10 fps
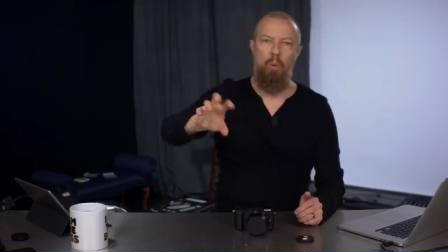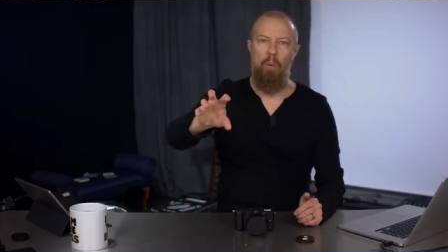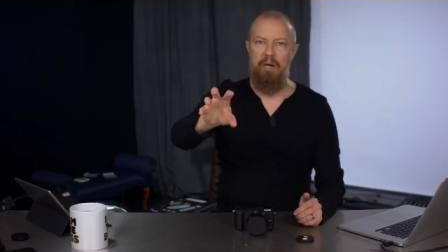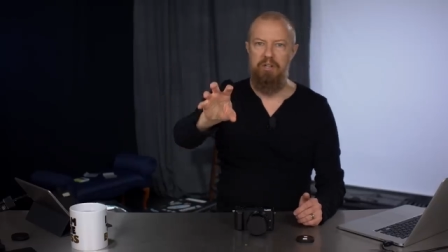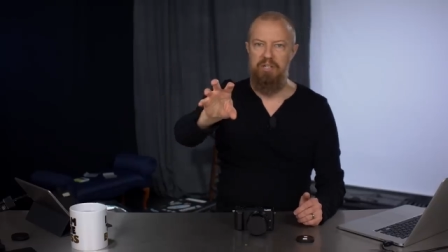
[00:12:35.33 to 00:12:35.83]

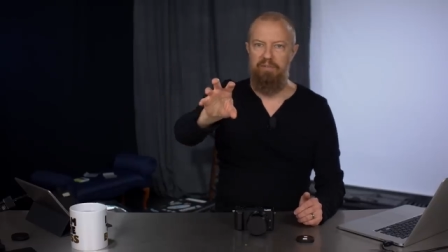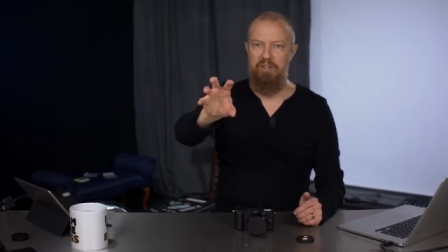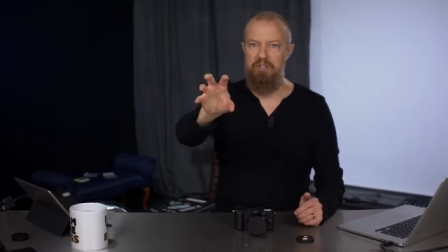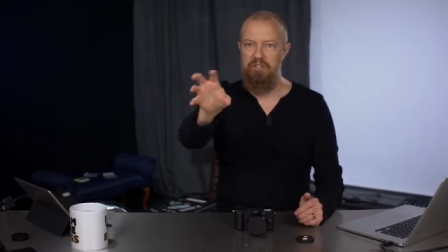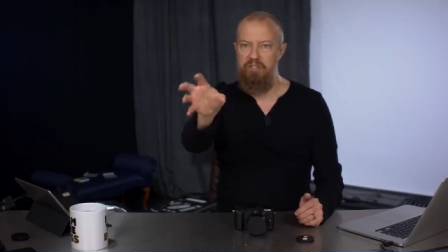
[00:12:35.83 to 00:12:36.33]
Whereas if
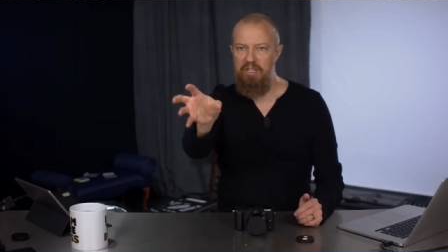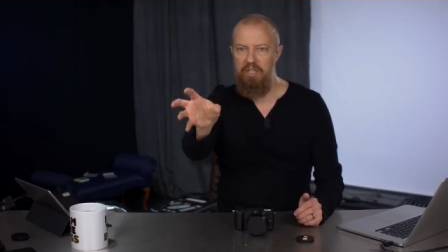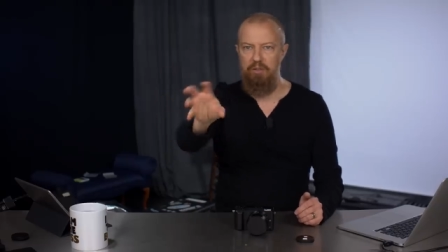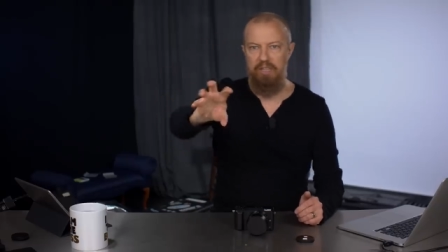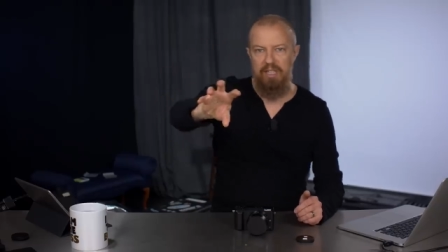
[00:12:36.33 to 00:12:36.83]
it's just
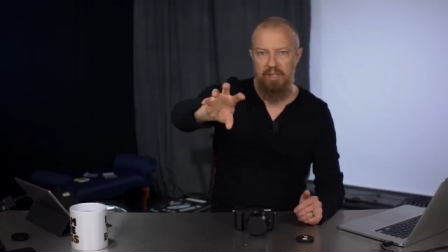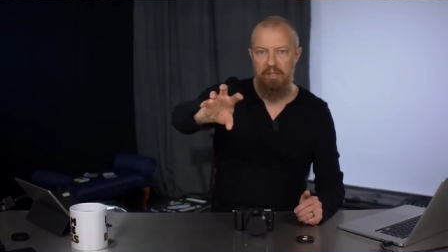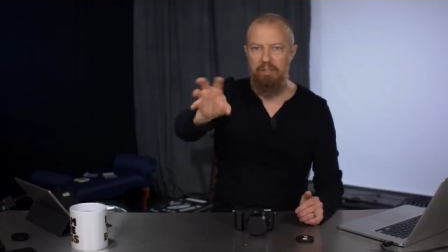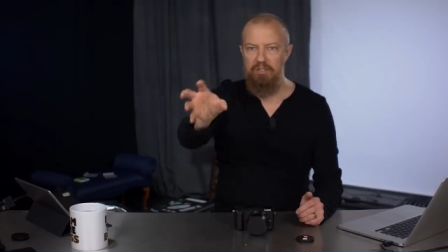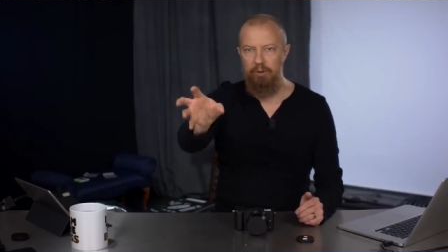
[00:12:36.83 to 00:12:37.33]
here to
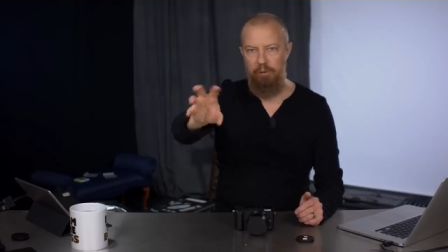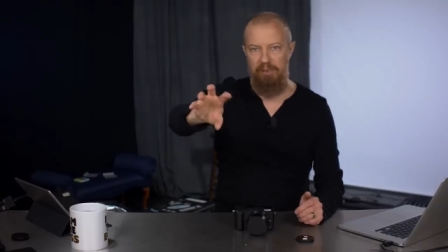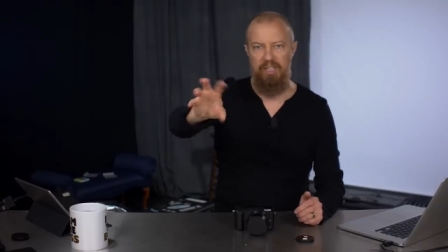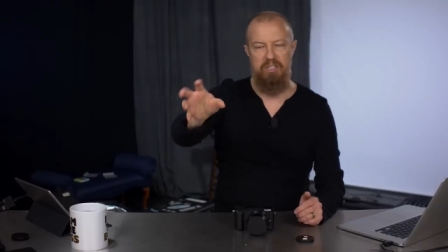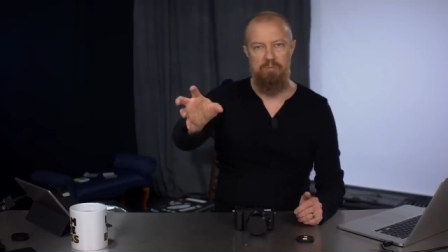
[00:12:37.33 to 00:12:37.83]
here, it's a little
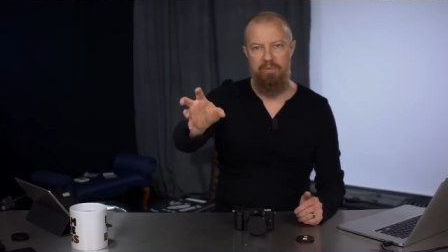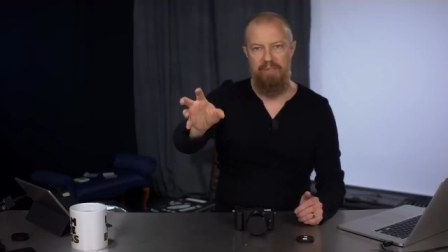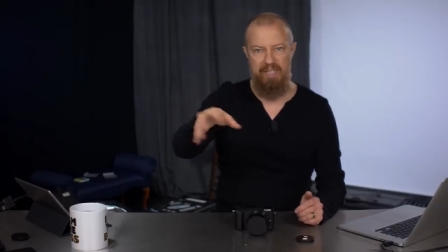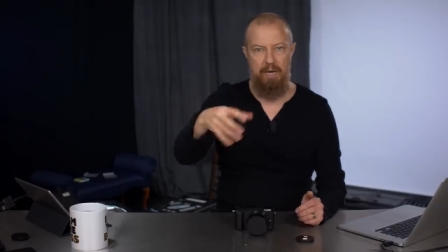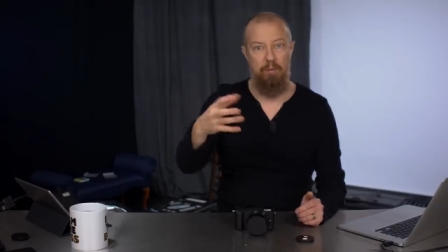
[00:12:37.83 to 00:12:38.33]
bit less
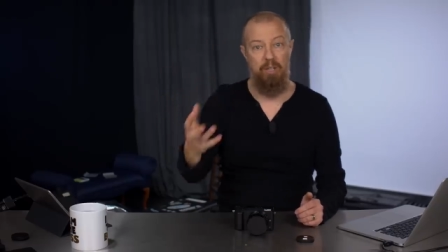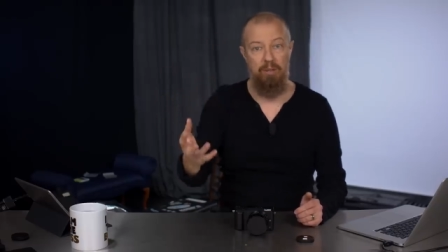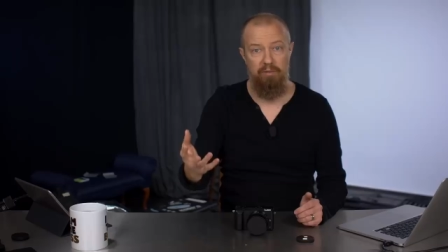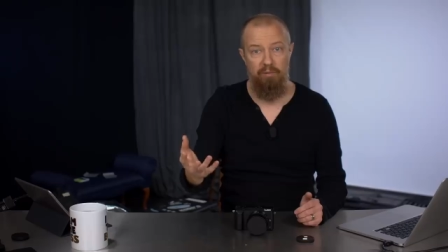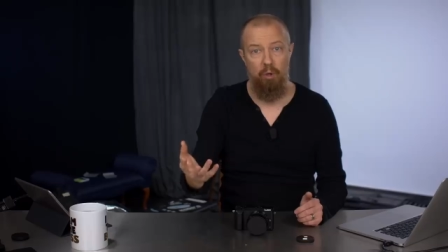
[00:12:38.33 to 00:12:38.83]
movement. The camera
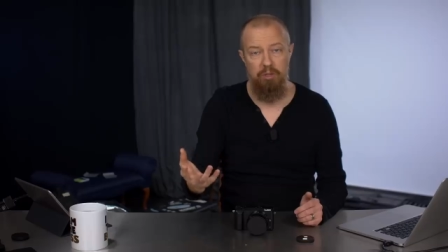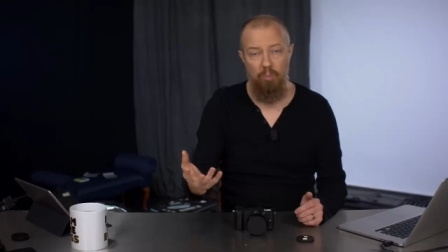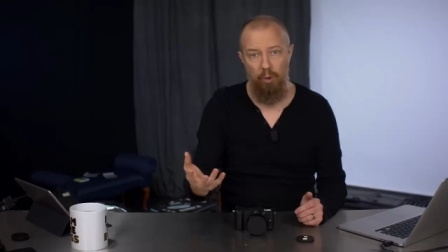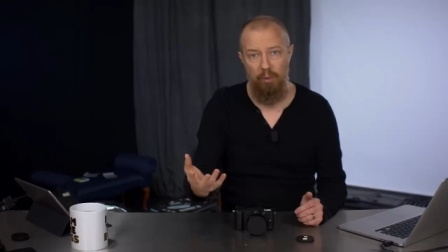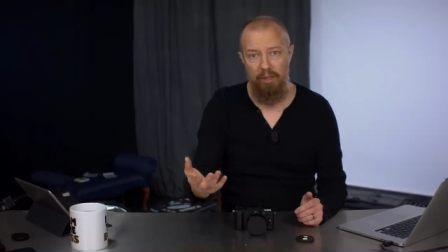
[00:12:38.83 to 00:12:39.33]
can focus
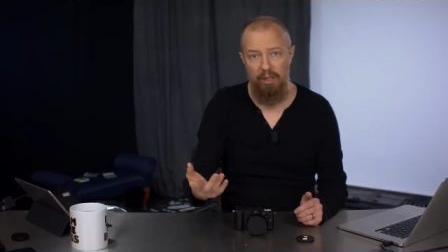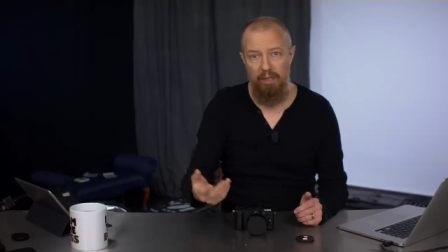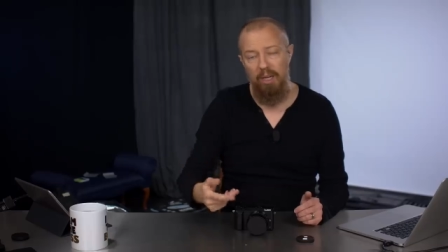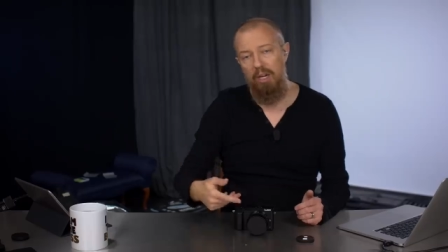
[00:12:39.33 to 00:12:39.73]
more quickly.